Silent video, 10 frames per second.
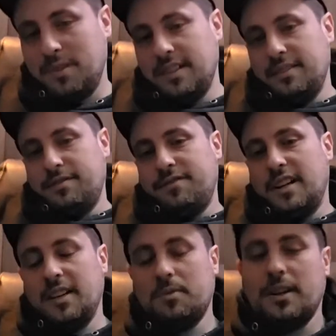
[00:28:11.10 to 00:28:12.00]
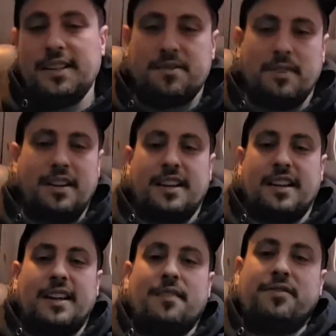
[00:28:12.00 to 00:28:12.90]
and find ways where you can
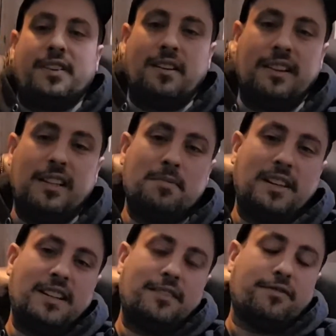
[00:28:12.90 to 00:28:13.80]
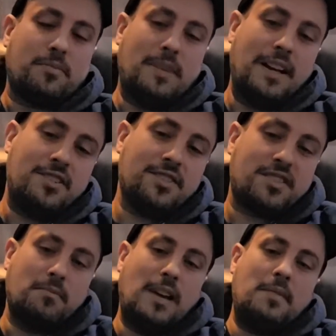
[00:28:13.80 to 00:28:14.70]
have very limited information.
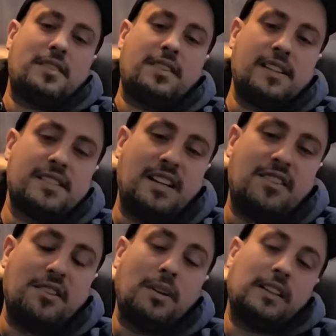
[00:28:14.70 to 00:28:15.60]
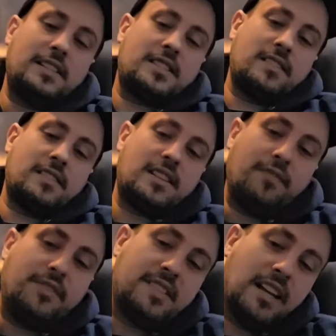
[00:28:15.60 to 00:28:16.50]
So maybe things I do, at least the stuff
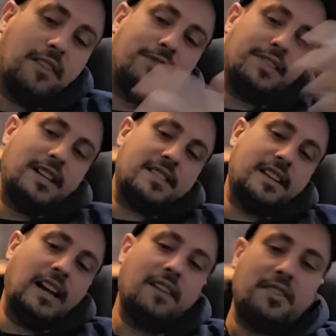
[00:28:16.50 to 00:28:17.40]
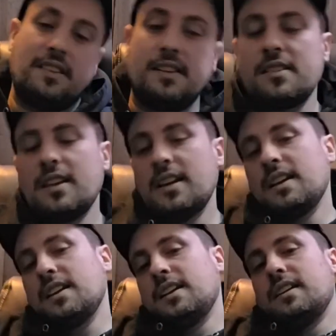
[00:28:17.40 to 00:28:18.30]
that's helpful, not saying everything,
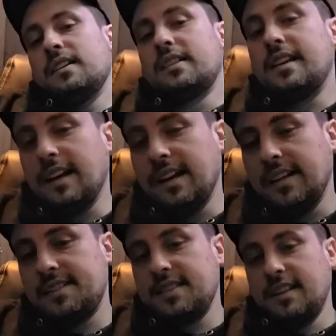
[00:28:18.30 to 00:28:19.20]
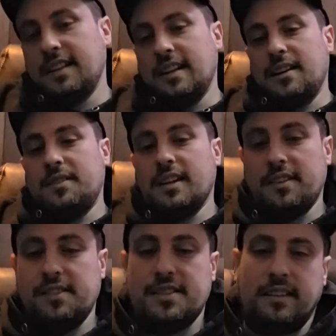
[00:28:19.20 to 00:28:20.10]
can get seeded out to
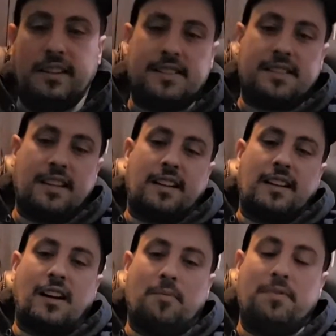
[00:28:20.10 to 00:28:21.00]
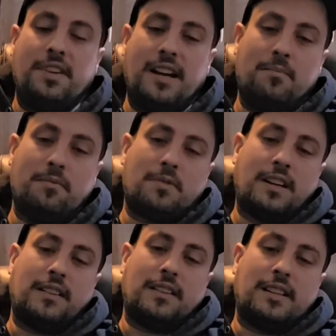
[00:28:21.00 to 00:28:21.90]
others, at least that can help them
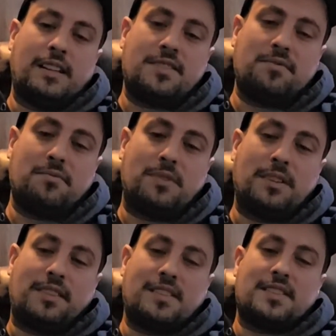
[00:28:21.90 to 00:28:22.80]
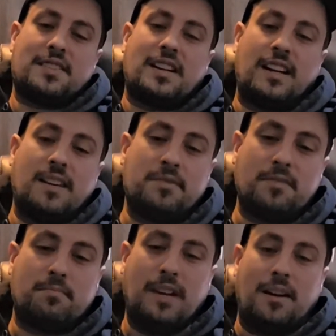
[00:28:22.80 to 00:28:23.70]
realize what the PSYOP's
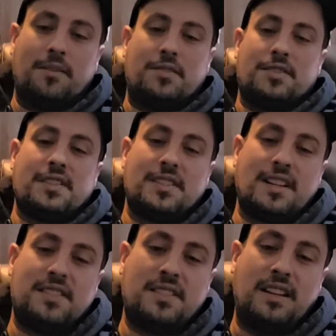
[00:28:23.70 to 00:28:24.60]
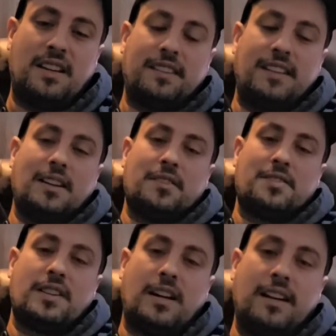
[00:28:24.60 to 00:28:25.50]
about. Just because I see on the other
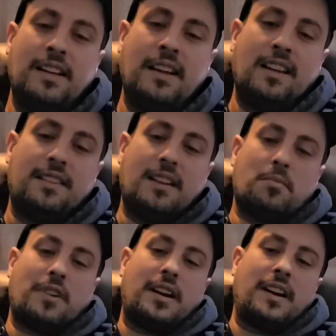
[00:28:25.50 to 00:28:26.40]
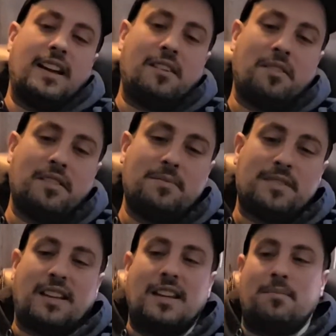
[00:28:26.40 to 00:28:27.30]
side them rigging algorithms
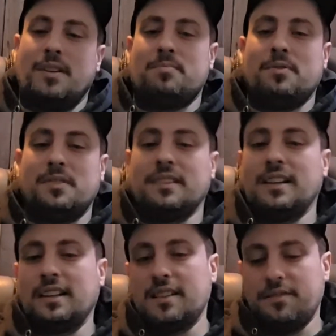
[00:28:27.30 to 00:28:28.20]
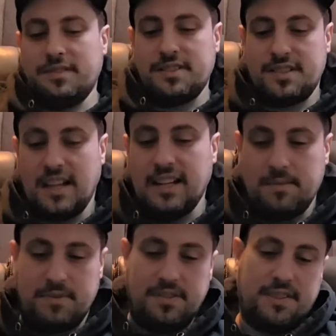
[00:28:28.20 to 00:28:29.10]
to keep people in like different
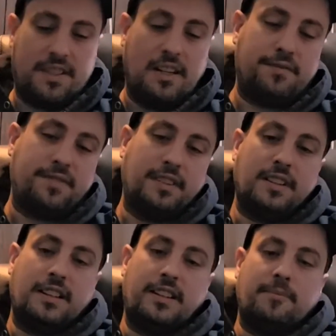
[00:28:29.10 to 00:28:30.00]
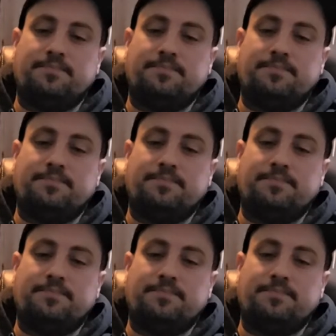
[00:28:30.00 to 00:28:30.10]
PSYOPs and stuff, and